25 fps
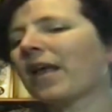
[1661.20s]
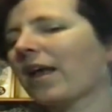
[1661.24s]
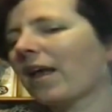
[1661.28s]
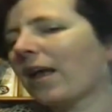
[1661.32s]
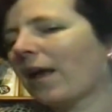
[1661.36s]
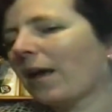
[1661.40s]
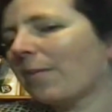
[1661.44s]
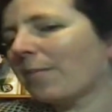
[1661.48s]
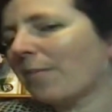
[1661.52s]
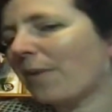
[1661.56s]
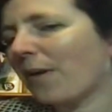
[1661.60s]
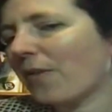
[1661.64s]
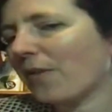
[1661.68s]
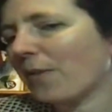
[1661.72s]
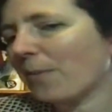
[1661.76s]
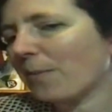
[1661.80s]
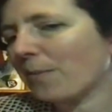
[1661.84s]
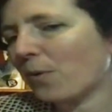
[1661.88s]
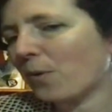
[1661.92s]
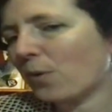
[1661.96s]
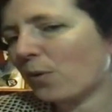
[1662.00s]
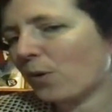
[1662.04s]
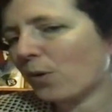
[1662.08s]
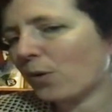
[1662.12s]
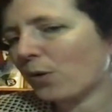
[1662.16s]
but the
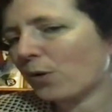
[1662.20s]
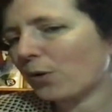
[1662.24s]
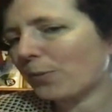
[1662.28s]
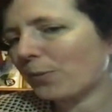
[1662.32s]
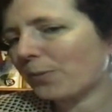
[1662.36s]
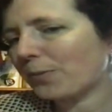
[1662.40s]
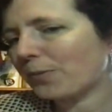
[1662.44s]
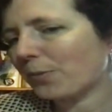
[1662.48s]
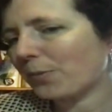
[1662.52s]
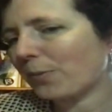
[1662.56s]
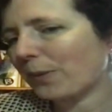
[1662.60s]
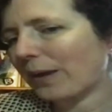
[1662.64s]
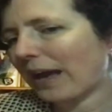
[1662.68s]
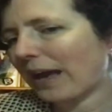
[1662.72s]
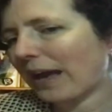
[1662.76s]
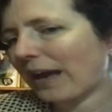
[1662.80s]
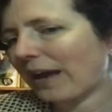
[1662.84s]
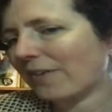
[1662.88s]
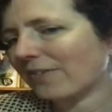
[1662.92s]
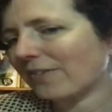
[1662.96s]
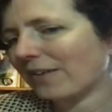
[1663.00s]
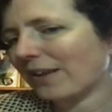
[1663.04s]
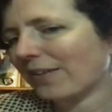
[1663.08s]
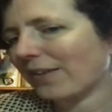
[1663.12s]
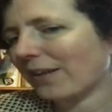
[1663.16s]
more hoops we
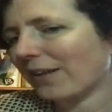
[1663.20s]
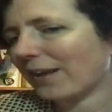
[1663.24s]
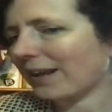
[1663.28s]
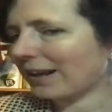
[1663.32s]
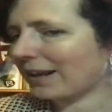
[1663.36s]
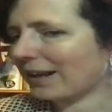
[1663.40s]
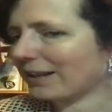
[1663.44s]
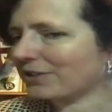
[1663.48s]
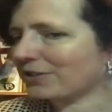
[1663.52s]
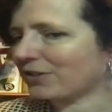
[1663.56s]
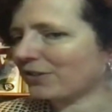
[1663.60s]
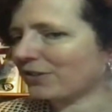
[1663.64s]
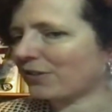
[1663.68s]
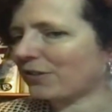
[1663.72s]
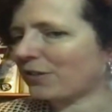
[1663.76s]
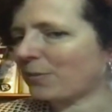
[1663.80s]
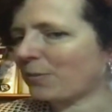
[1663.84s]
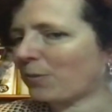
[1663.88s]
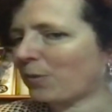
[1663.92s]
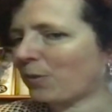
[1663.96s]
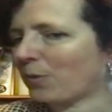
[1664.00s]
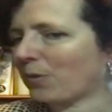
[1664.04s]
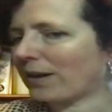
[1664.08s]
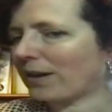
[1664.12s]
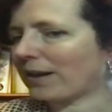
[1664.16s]
have in the collections, the
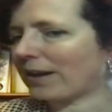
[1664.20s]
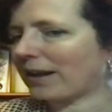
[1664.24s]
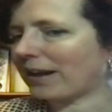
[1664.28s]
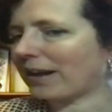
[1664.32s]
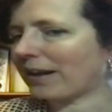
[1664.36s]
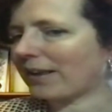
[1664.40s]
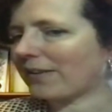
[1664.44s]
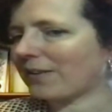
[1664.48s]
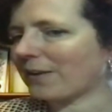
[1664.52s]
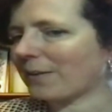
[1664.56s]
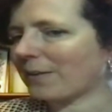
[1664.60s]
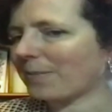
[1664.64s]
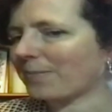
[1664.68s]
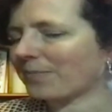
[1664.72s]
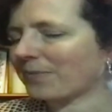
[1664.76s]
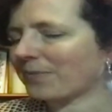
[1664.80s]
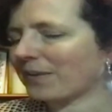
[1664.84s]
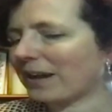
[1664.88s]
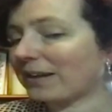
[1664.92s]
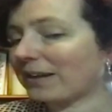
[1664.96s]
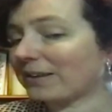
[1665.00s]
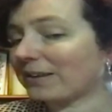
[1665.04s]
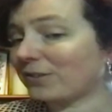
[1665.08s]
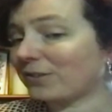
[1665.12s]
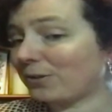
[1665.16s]
more I like them.
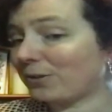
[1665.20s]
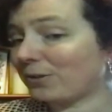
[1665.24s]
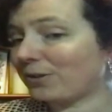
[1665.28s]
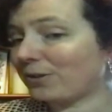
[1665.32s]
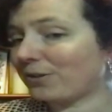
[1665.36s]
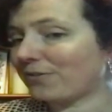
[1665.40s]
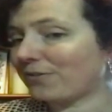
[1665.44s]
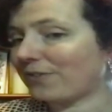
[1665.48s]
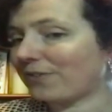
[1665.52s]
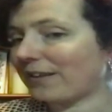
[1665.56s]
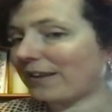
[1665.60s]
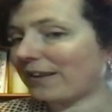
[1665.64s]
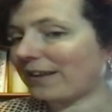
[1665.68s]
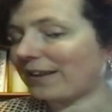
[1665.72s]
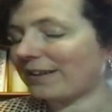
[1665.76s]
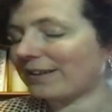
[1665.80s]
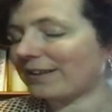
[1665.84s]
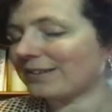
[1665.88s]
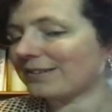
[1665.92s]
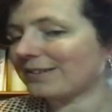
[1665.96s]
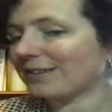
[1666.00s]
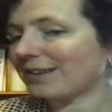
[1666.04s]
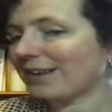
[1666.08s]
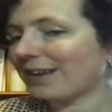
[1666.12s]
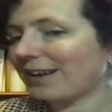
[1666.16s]
I do love
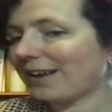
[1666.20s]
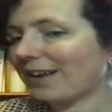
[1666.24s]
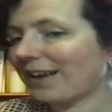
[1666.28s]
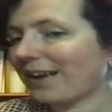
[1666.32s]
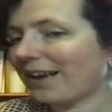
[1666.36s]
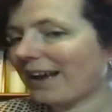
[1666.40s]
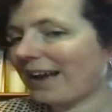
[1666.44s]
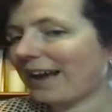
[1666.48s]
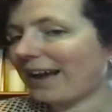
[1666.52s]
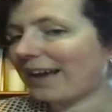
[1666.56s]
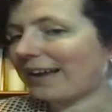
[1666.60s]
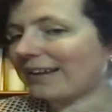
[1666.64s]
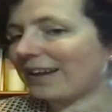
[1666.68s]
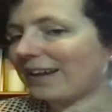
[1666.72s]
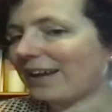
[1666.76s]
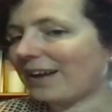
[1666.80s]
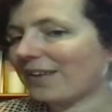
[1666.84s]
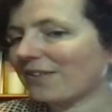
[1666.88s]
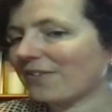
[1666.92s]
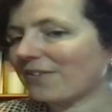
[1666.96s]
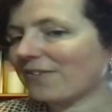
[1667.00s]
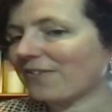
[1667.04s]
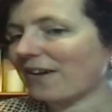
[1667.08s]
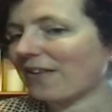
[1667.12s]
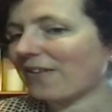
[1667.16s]
these. I like
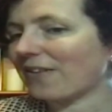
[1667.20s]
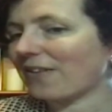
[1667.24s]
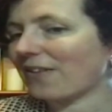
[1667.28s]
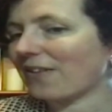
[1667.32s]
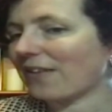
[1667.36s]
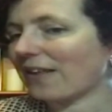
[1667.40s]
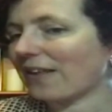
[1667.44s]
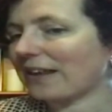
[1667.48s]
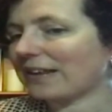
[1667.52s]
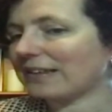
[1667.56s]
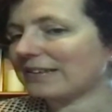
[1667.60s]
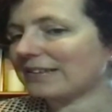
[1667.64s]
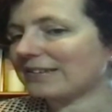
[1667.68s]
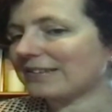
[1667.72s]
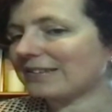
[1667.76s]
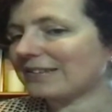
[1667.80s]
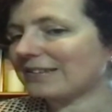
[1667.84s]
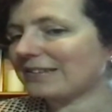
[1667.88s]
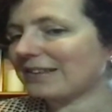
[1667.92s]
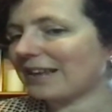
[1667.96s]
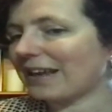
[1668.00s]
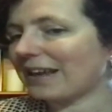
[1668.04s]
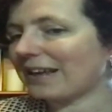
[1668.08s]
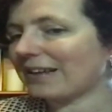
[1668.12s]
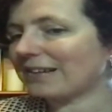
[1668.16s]
the fact that they
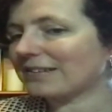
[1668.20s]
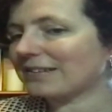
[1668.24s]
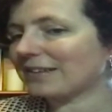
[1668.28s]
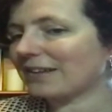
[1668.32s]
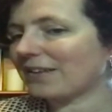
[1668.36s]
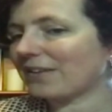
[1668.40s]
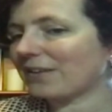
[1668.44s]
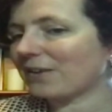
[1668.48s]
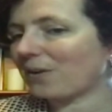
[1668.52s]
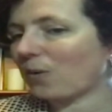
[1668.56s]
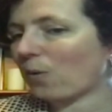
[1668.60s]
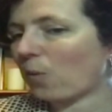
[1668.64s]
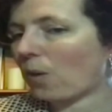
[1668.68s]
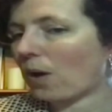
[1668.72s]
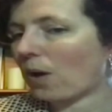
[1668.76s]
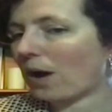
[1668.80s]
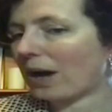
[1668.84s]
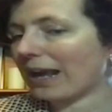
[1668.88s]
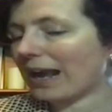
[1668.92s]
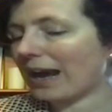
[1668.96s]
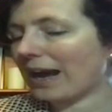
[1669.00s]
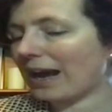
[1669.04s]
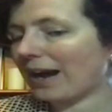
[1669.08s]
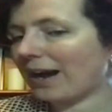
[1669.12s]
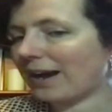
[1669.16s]
sit quite
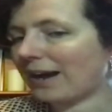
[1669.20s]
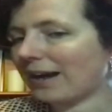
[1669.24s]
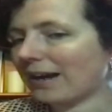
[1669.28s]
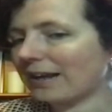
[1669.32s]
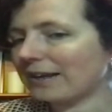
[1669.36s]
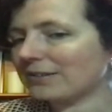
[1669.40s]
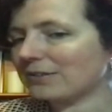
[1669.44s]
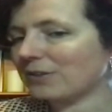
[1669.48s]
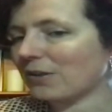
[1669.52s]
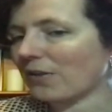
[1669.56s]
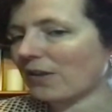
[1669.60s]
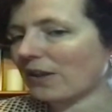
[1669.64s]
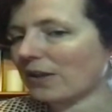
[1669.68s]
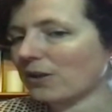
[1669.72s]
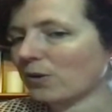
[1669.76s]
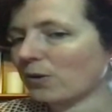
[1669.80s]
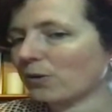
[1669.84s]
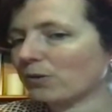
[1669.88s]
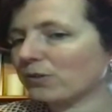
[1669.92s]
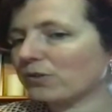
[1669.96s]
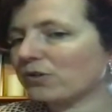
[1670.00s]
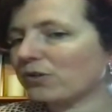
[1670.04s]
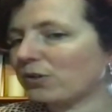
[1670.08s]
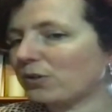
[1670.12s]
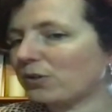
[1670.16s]
high, so they're
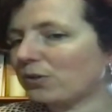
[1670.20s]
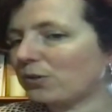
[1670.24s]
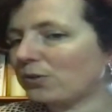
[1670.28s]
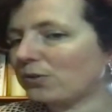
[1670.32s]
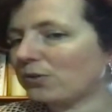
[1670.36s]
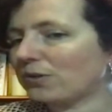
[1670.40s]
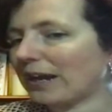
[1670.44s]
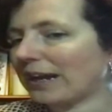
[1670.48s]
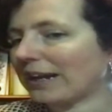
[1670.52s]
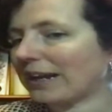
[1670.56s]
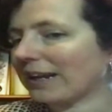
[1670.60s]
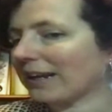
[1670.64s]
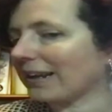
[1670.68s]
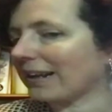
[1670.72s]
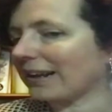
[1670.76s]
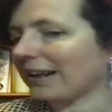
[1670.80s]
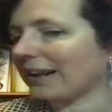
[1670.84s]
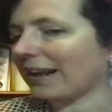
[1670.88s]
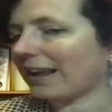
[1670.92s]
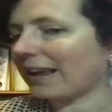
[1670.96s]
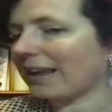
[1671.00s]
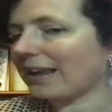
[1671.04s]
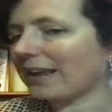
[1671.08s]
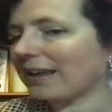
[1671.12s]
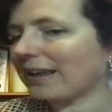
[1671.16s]
not too dangly,